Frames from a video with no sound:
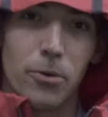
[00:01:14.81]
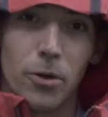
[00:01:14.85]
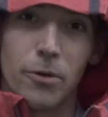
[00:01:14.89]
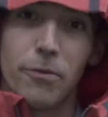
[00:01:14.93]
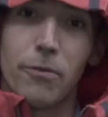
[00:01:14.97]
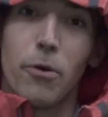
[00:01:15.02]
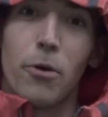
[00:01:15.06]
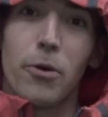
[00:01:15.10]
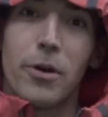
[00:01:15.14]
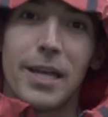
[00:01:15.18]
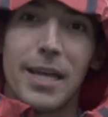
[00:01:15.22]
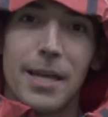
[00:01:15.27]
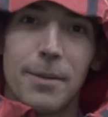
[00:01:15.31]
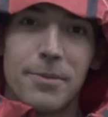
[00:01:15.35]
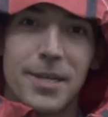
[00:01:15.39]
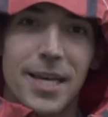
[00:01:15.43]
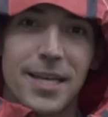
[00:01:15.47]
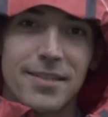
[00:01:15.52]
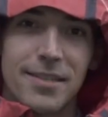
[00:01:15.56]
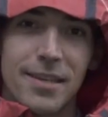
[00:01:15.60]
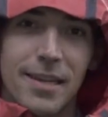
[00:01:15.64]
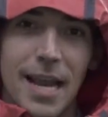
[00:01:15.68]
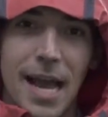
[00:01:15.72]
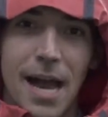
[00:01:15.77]
look forward to keep
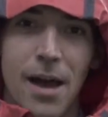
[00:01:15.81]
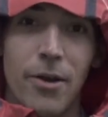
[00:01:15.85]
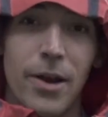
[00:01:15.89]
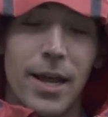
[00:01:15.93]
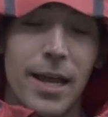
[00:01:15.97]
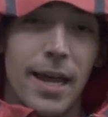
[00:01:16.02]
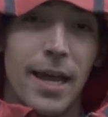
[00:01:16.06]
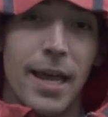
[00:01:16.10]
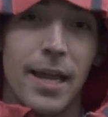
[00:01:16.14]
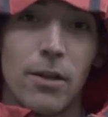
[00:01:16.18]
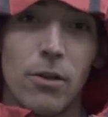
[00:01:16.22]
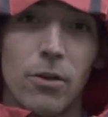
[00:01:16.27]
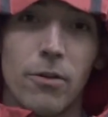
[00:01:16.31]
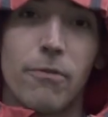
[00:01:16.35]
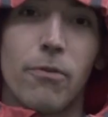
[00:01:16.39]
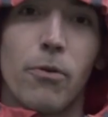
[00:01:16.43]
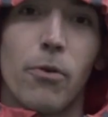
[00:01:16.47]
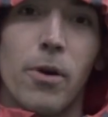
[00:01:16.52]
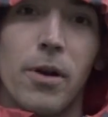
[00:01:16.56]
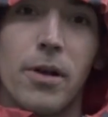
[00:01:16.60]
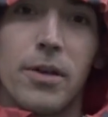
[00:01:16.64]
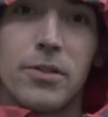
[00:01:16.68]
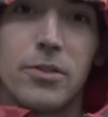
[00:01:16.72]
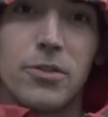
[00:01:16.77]
testing it out, and look
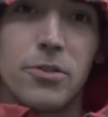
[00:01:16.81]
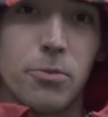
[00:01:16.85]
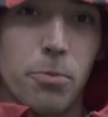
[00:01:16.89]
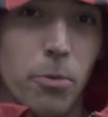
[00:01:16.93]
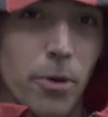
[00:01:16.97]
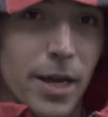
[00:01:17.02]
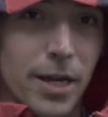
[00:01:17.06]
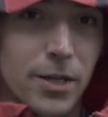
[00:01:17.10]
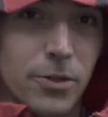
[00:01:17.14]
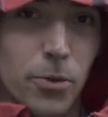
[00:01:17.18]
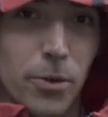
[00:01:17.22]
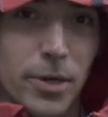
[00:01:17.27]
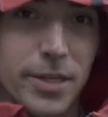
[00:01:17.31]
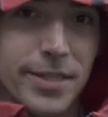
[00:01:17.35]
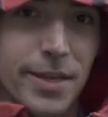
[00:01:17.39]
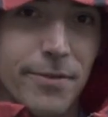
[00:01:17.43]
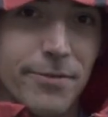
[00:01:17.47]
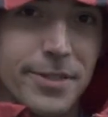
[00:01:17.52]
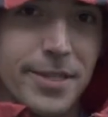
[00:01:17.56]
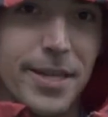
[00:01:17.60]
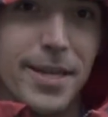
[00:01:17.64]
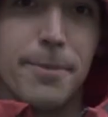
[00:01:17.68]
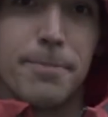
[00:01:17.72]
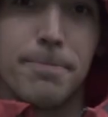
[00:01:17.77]
for it in spring
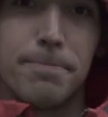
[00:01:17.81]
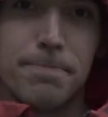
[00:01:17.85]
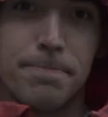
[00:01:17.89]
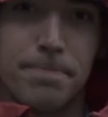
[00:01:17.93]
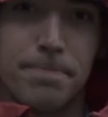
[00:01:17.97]
2017.